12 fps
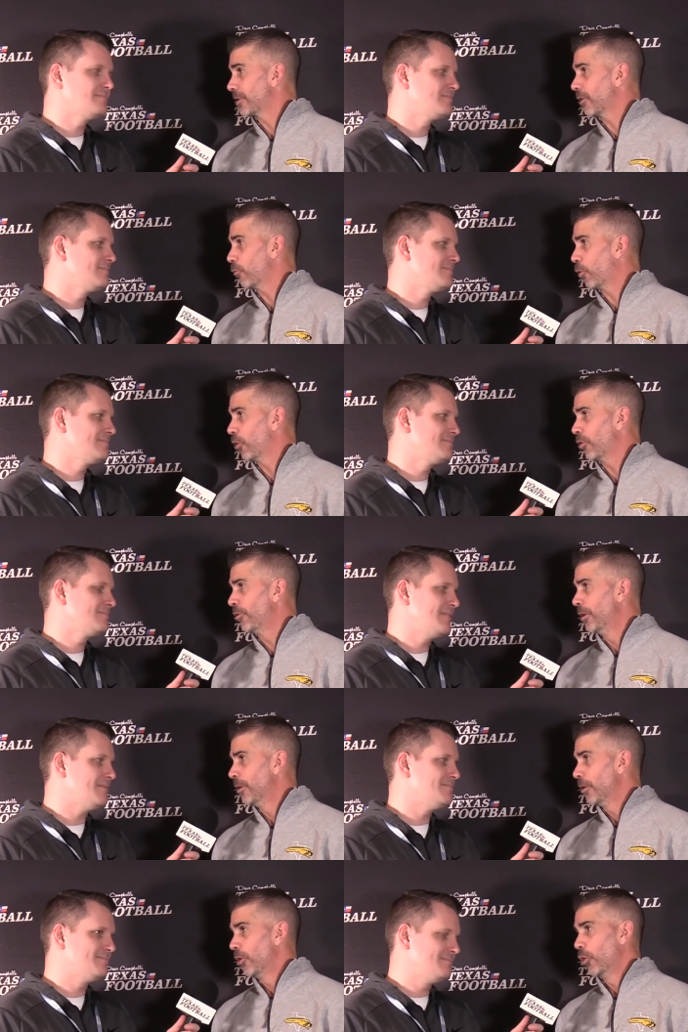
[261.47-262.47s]
Speaker 1: of the world,
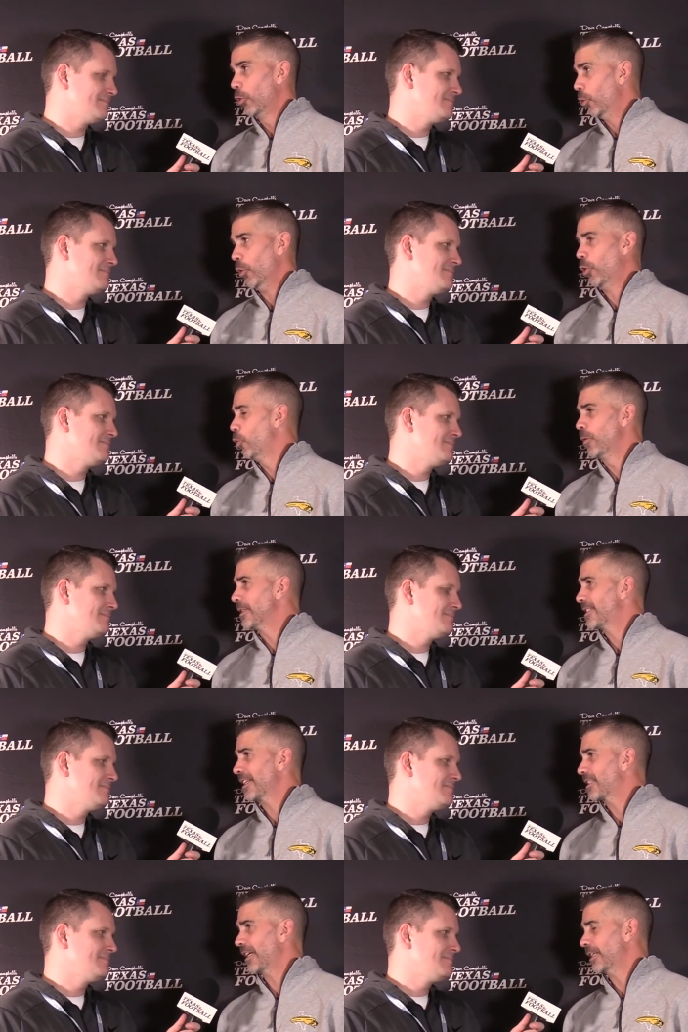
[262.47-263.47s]
who in
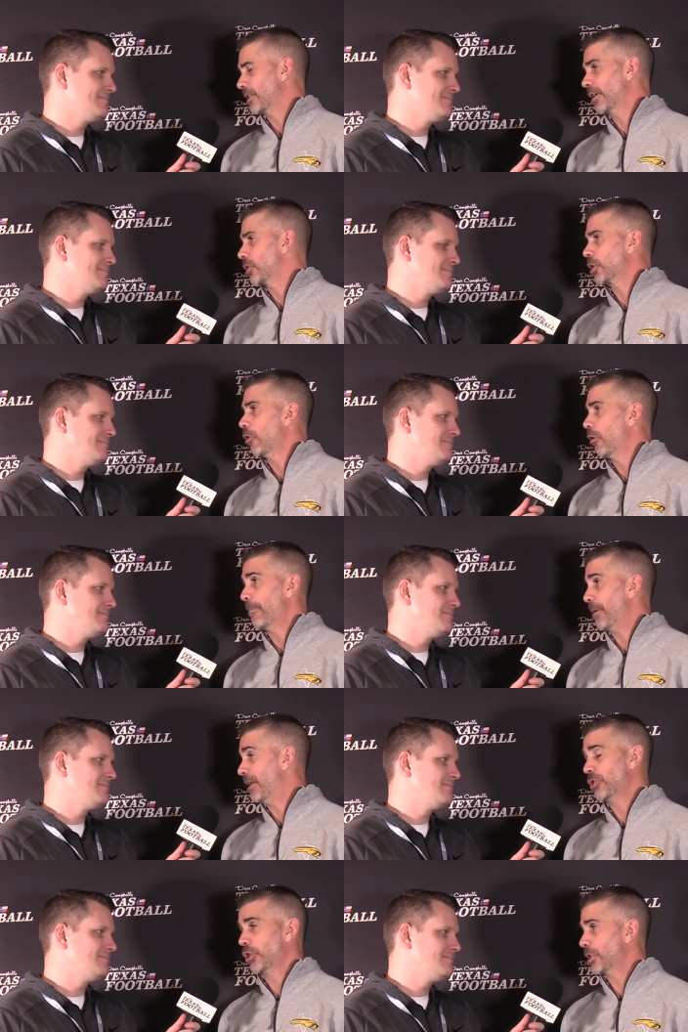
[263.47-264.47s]
6A is going to show up
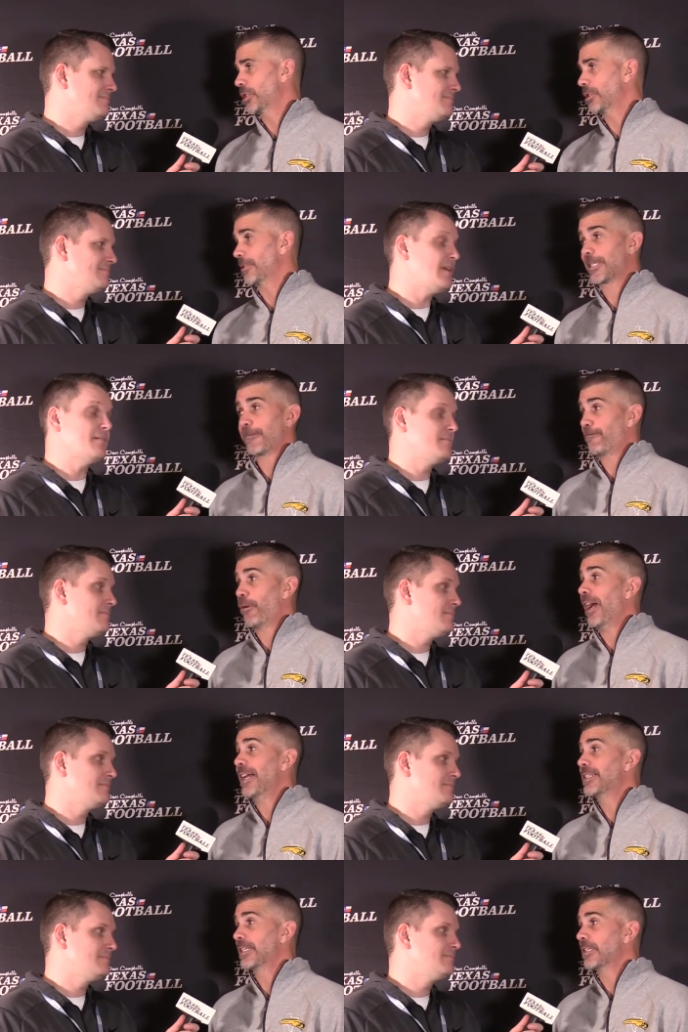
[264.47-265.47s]
and just
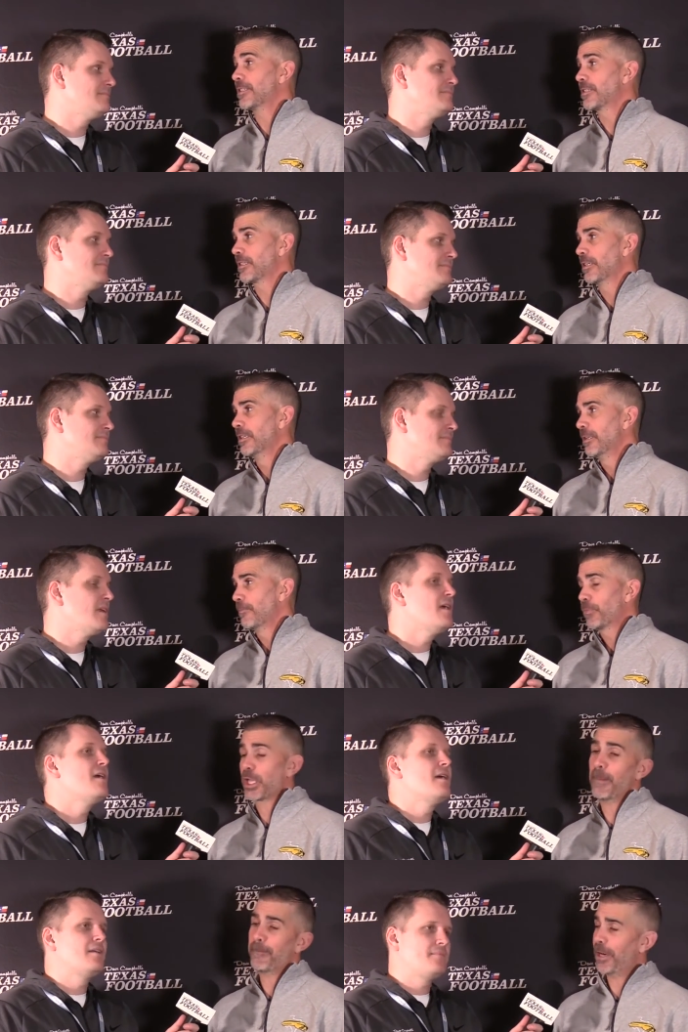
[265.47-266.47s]
surprise us
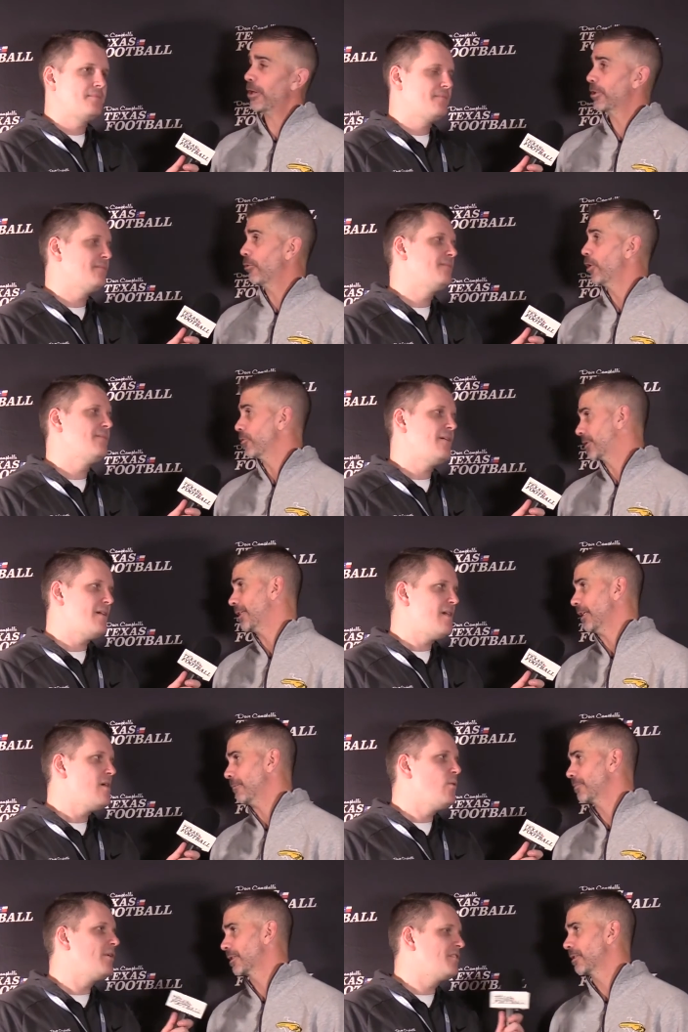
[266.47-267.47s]
compared to those
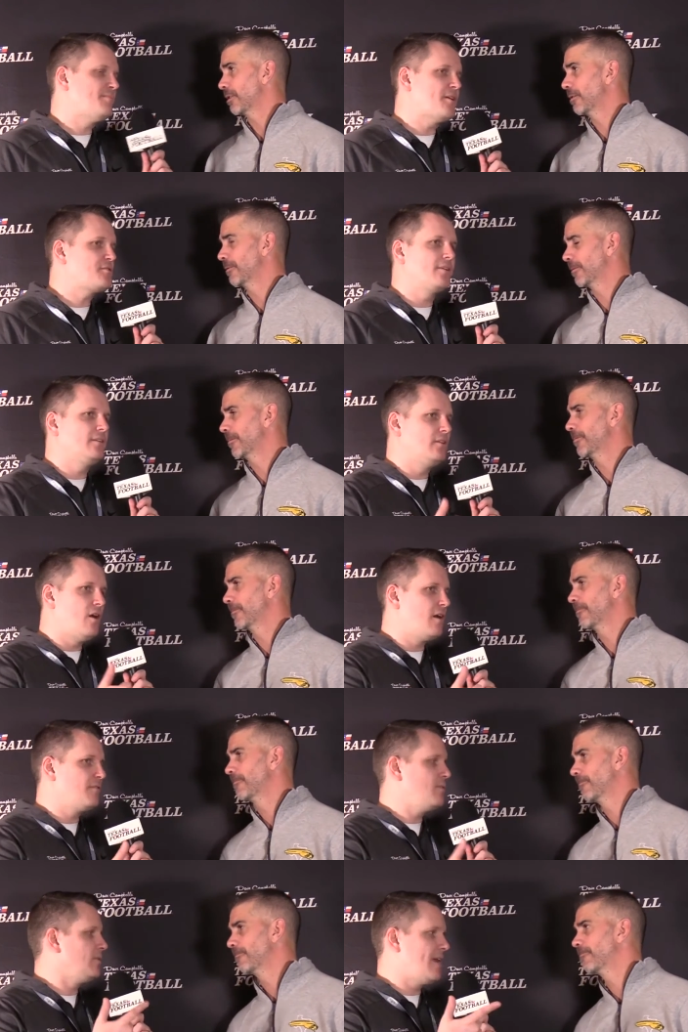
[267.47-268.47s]
teams?
Speaker 2: Well, especially
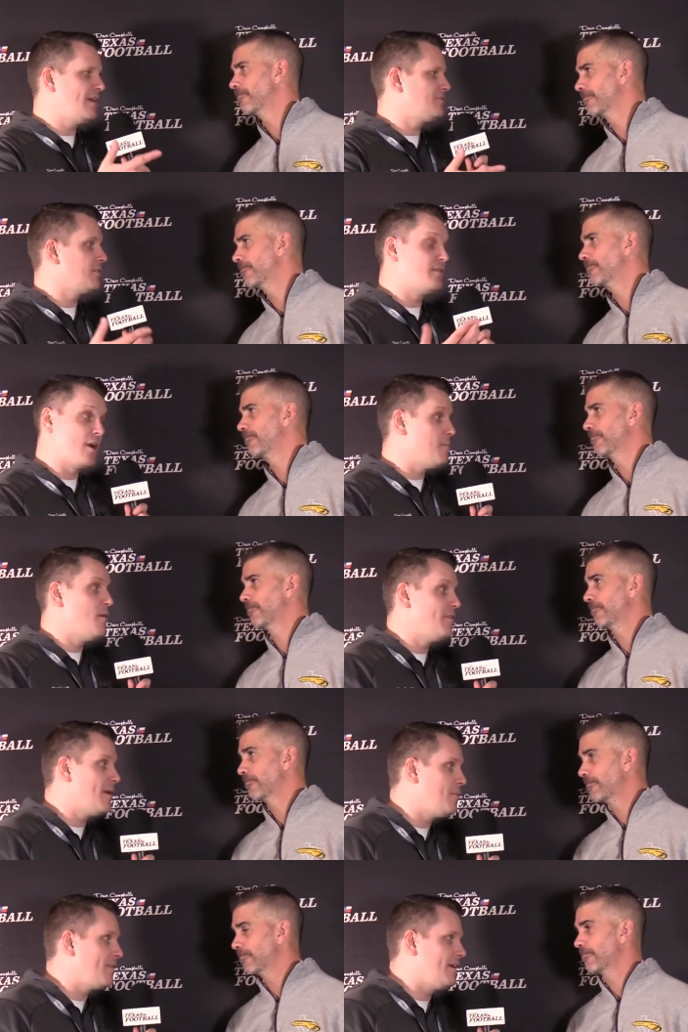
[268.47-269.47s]
Longview, Lancaster, they're moving
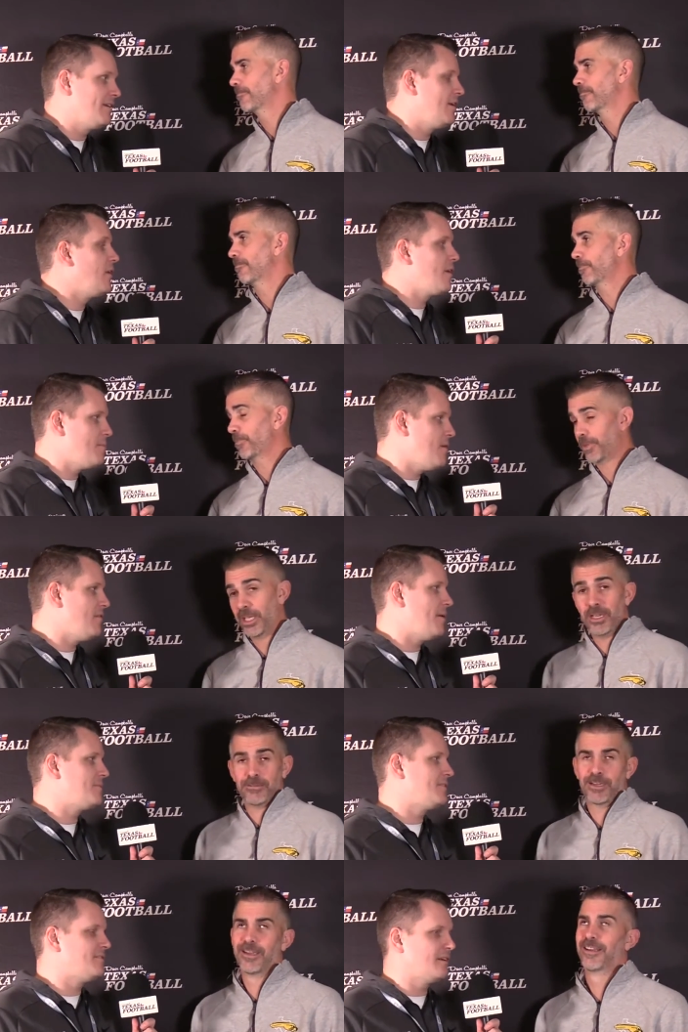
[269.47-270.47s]
up with you. You know, they're moving
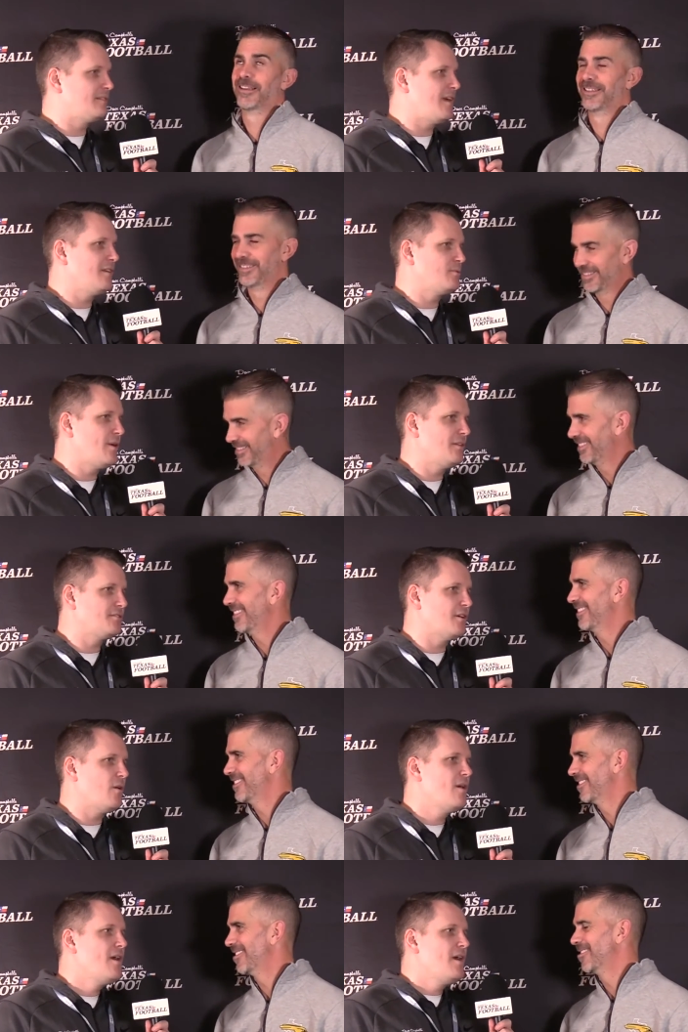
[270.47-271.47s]
up to 6A as well.
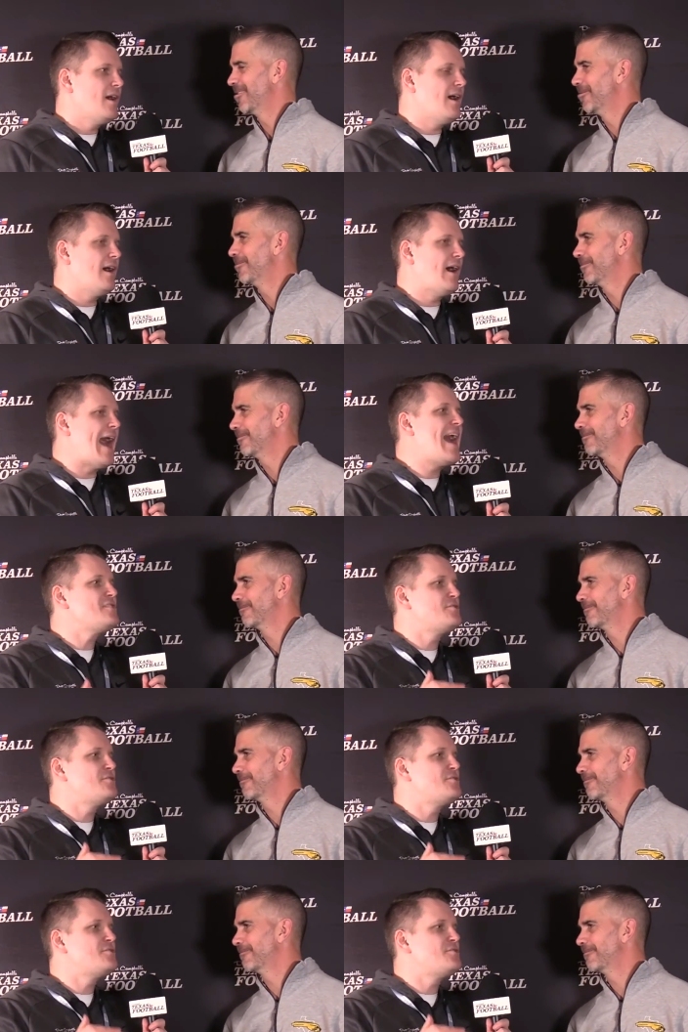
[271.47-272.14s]
So uh, I